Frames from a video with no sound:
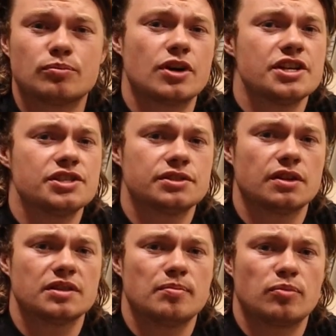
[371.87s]
impressions
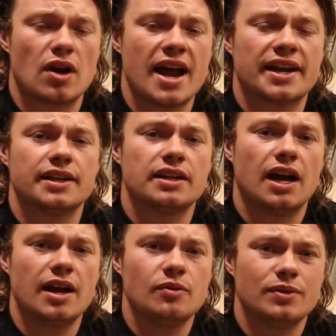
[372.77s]
on the bracket.
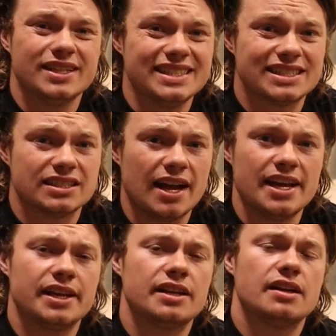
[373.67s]
I really
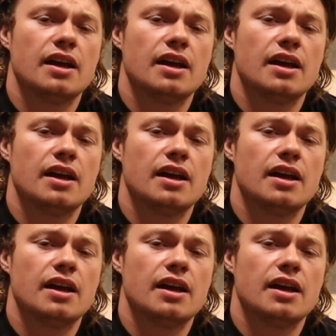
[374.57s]
like it.